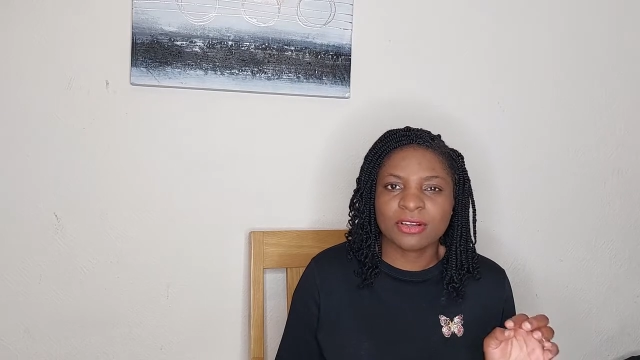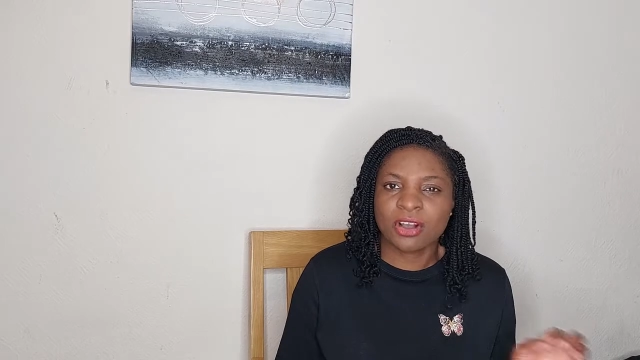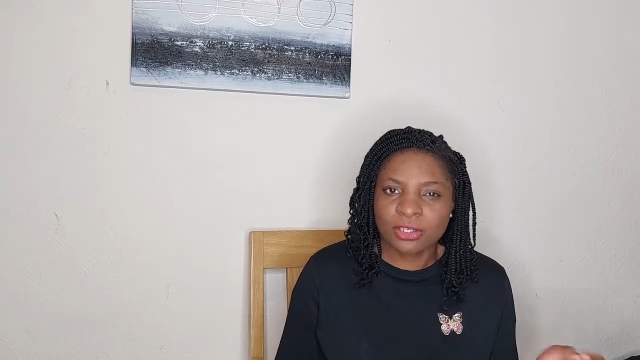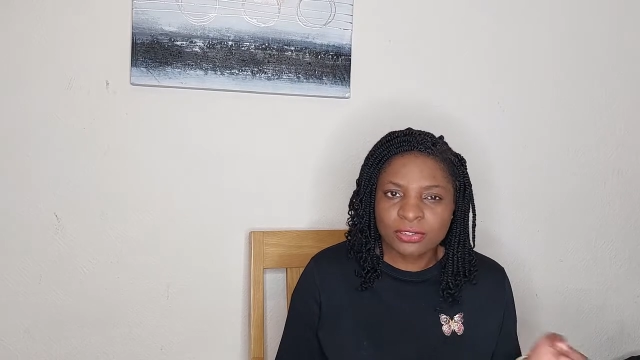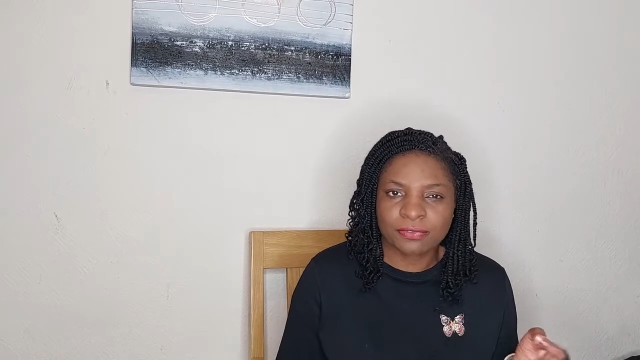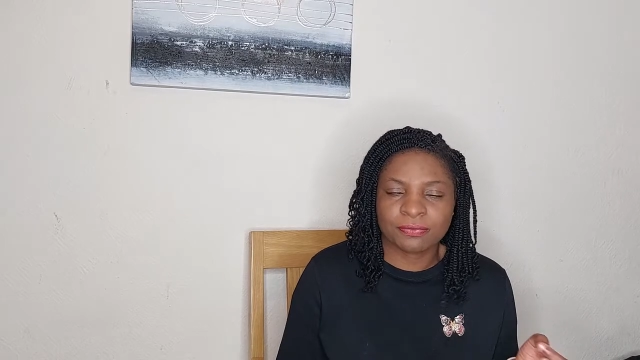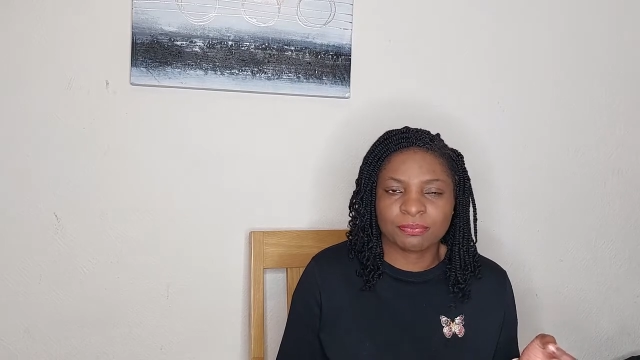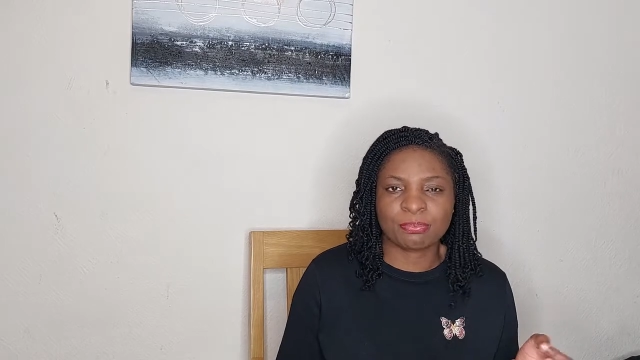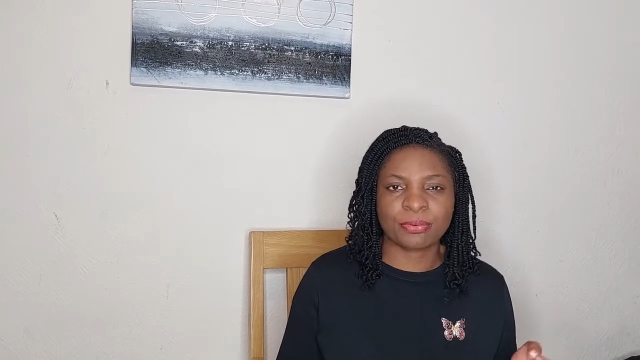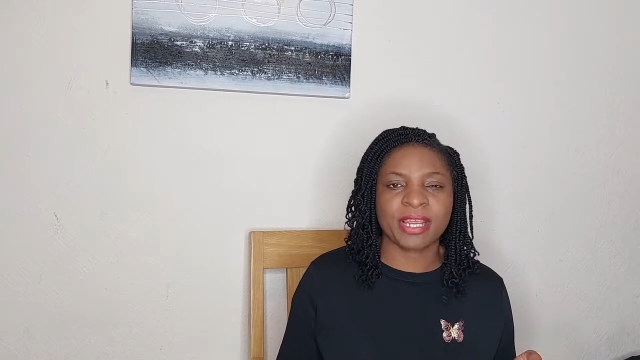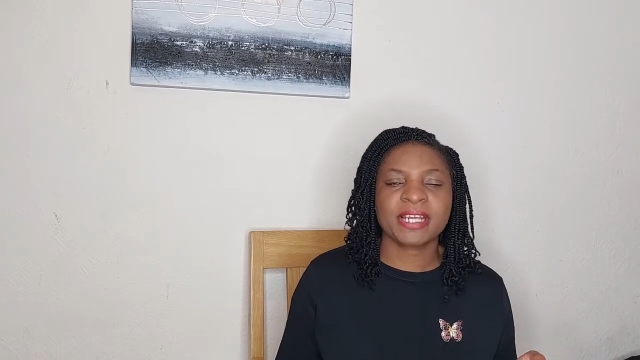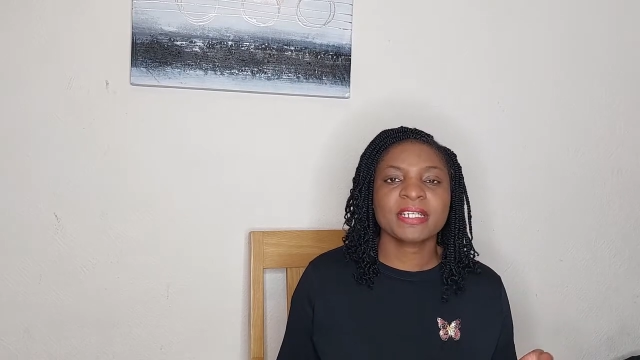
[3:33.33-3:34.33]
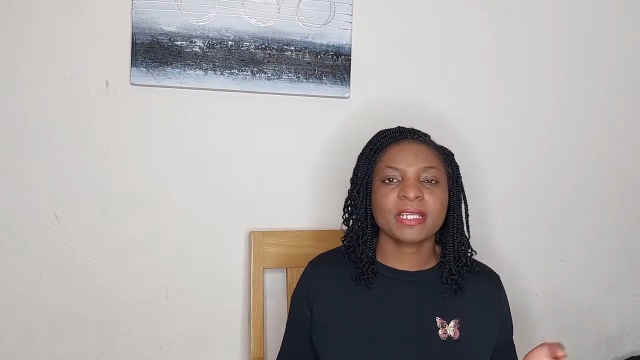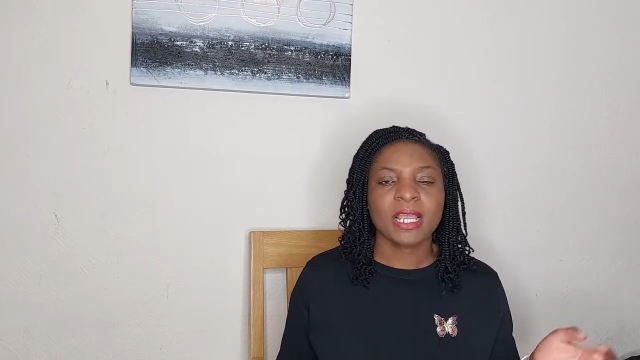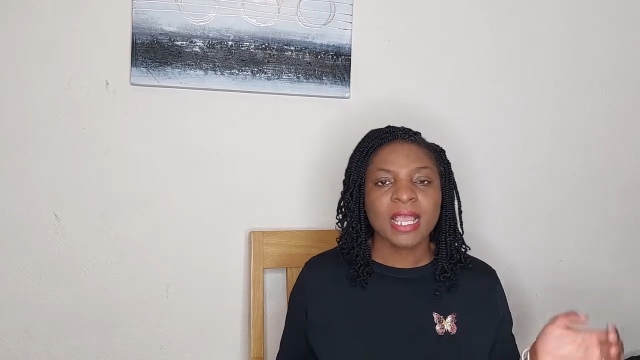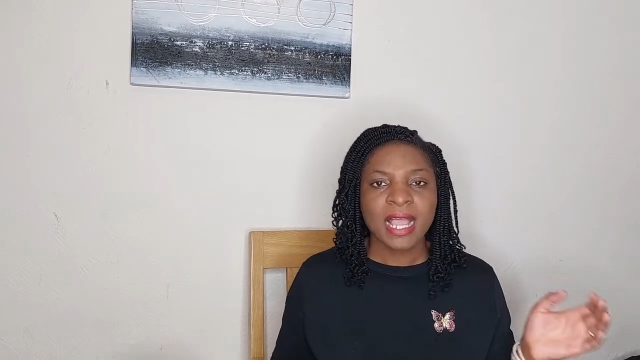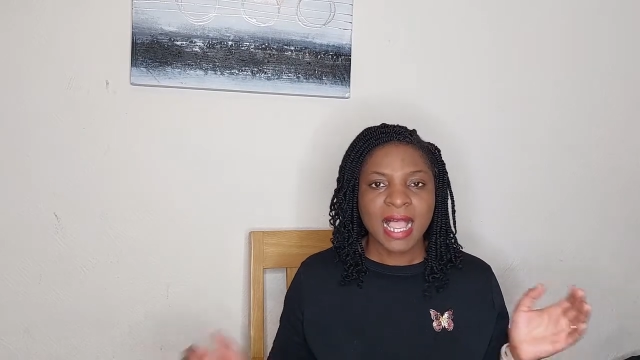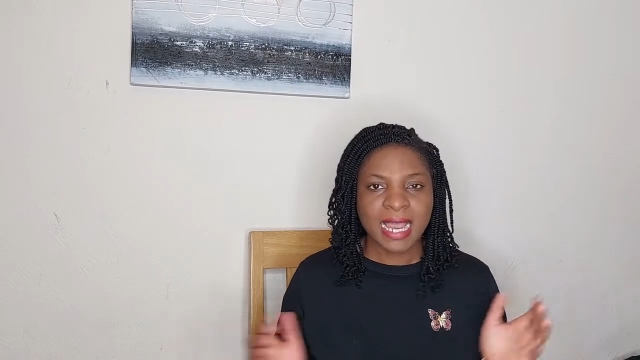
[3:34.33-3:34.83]
cut of bread,
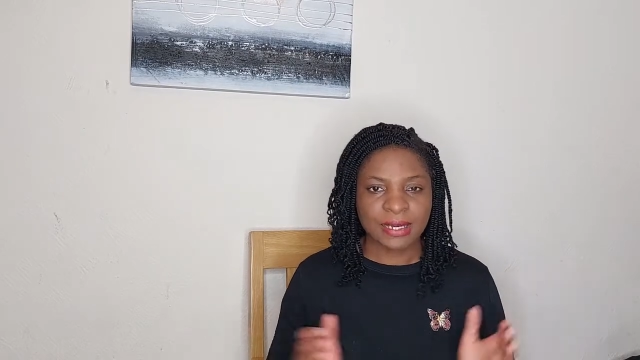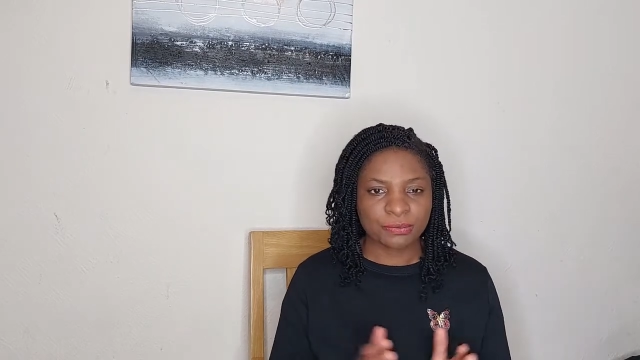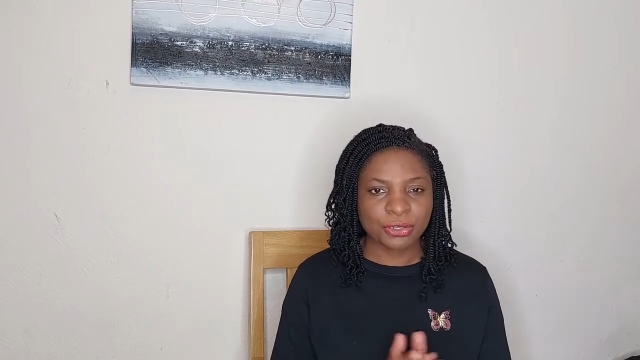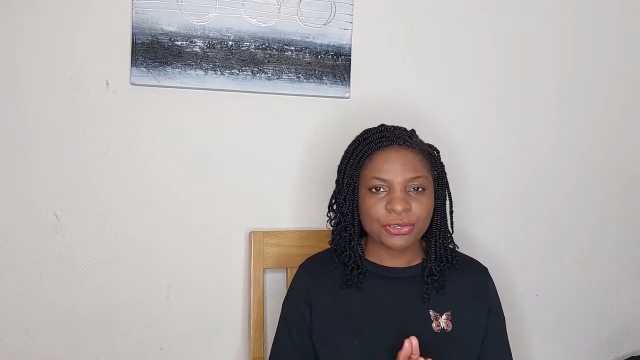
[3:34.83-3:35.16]
and we